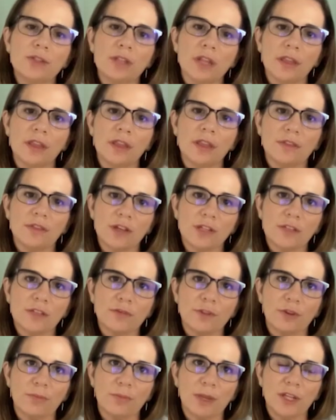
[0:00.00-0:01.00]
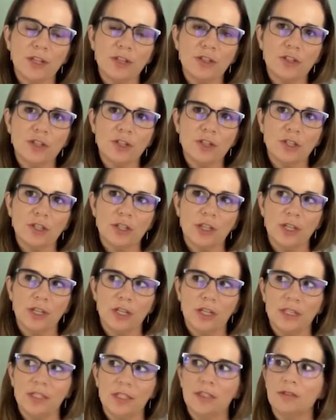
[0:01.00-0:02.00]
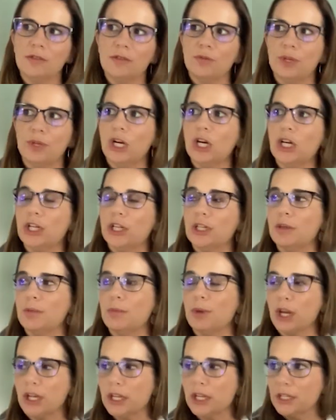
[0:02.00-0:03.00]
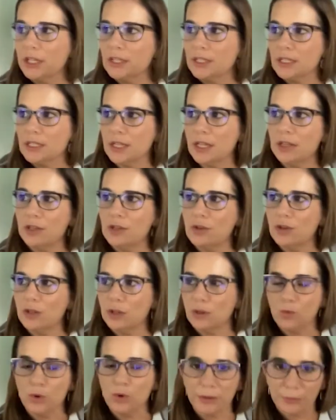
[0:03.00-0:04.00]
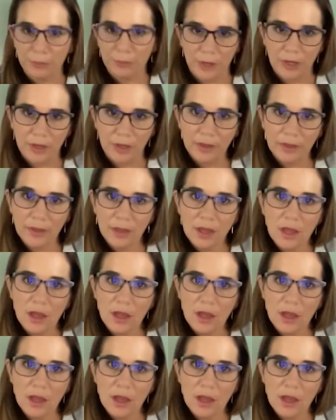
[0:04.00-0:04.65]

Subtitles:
you say that the transformation is regarding the markets that you can work with.